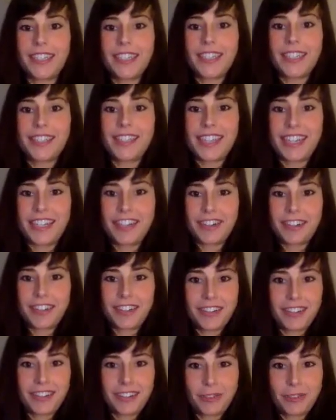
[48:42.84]
they
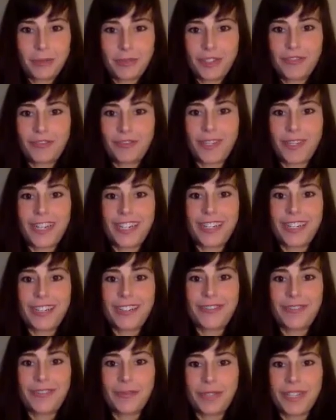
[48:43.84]
are a little bit afraid
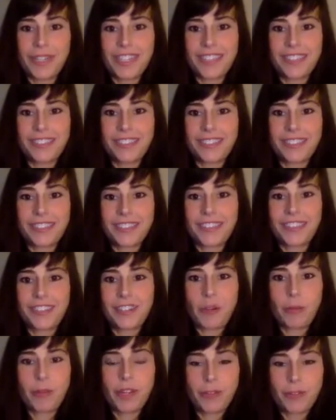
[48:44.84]
of, because
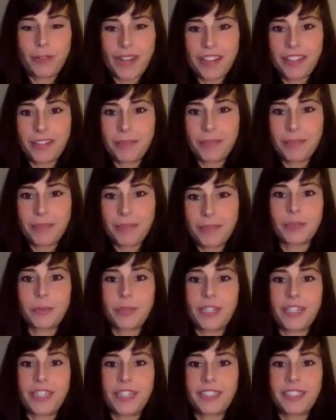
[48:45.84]
nobody around them is
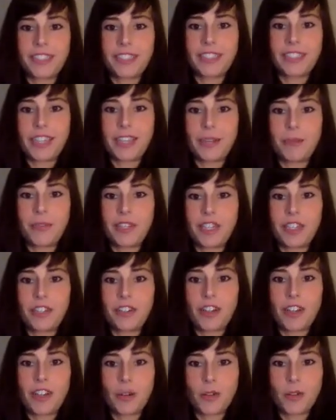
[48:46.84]
experiencing them. They're
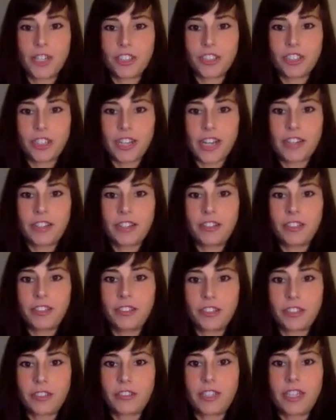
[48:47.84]
not quite sure how to
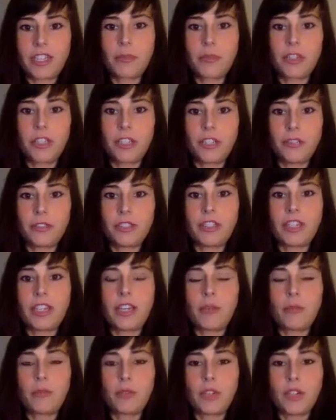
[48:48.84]
discern them or use
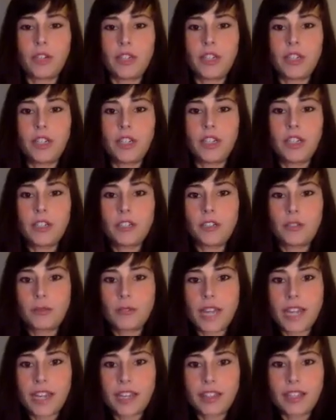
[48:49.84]
them or
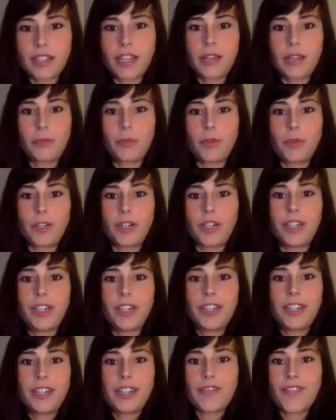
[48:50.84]
direct them, or
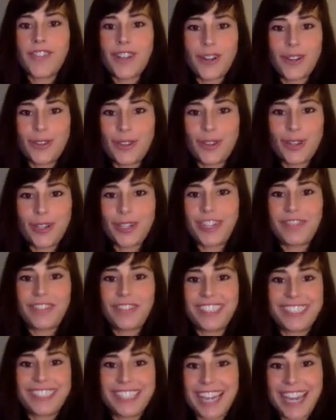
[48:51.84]
if they're
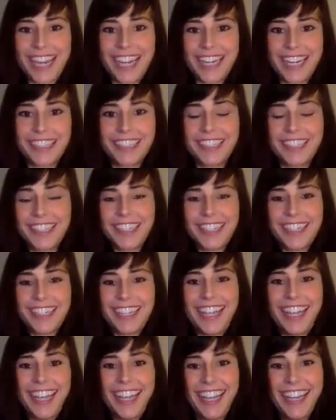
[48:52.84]
even sane.
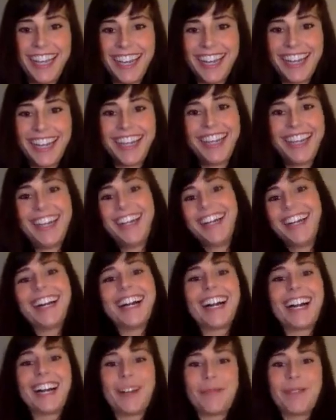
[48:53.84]

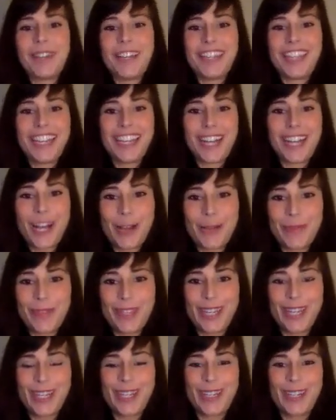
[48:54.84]
And they come and
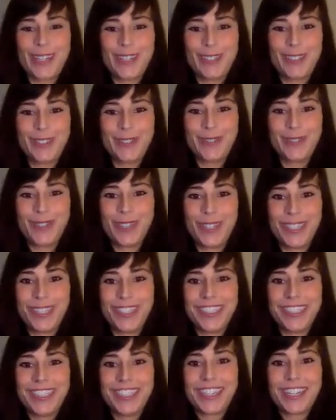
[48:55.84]
they go,
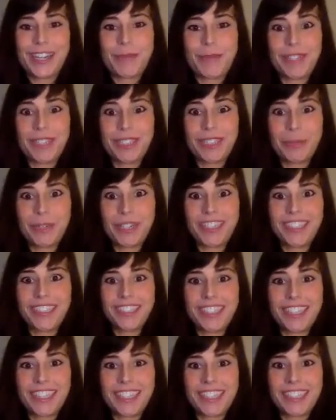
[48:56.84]
well, I'm
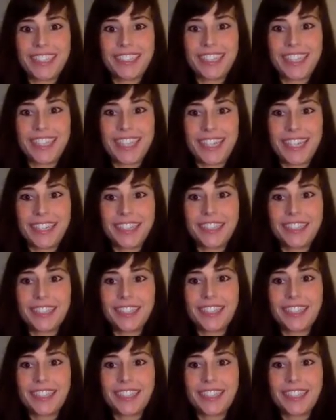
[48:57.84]
experiencing this thing.